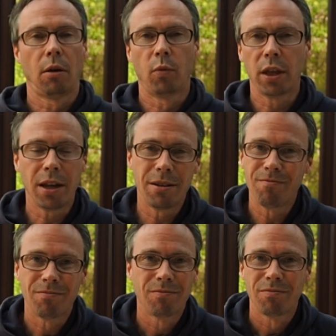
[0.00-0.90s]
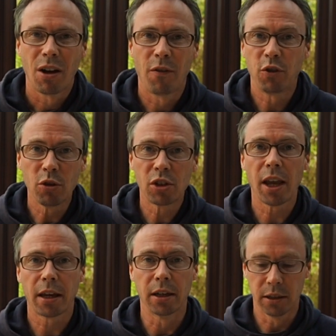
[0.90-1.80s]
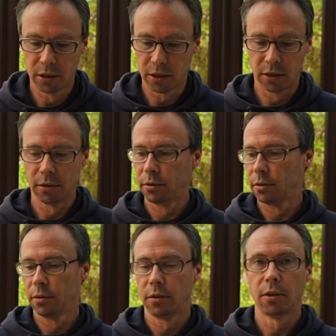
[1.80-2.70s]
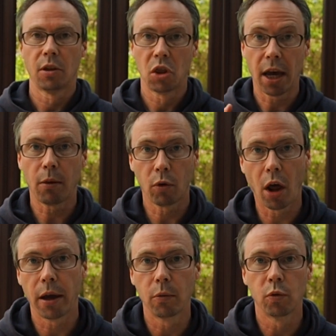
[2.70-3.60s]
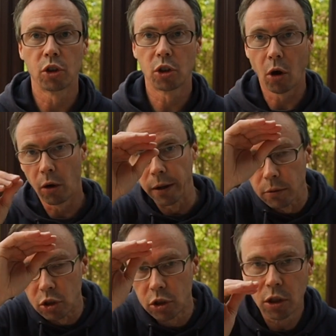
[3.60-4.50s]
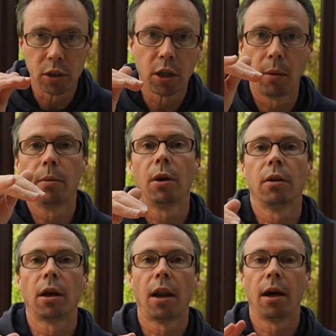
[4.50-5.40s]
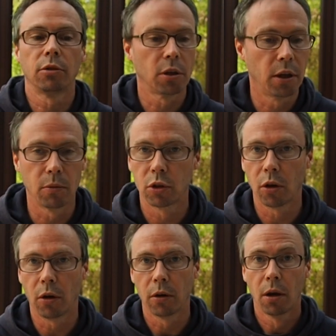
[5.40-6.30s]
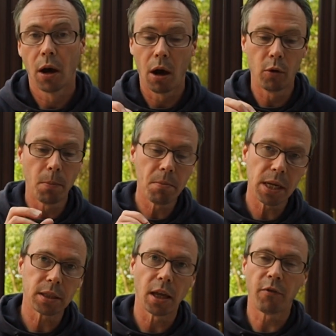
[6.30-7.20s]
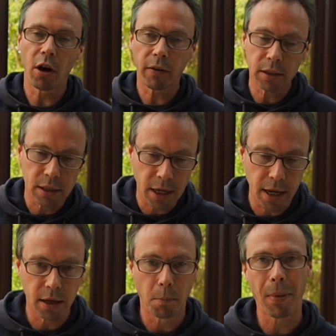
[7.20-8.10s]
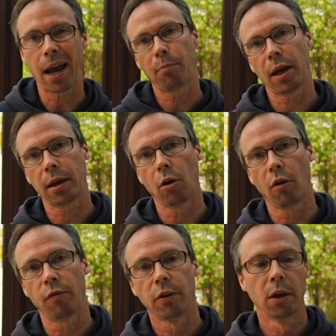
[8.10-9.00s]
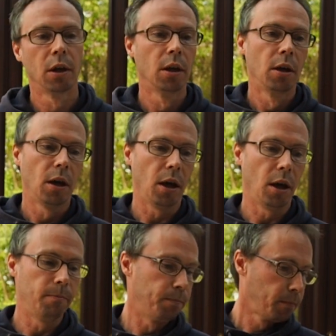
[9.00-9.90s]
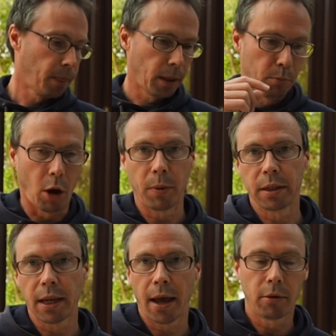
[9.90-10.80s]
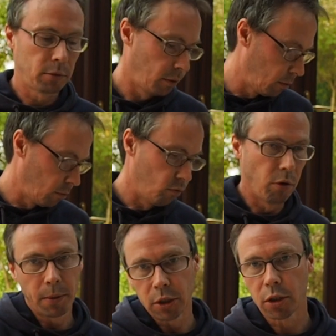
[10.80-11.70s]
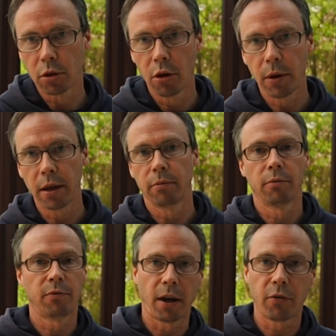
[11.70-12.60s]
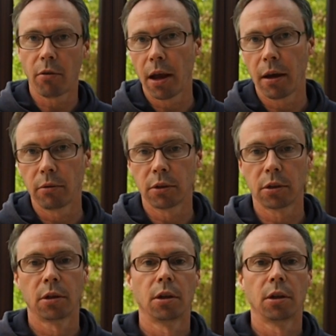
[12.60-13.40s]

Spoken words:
Within a few seconds, that light was gone. It was just coming below the clouds and it was gone. I would have missed it if I'd had to take a backpack off, pop it down, rubbish through it, faff around,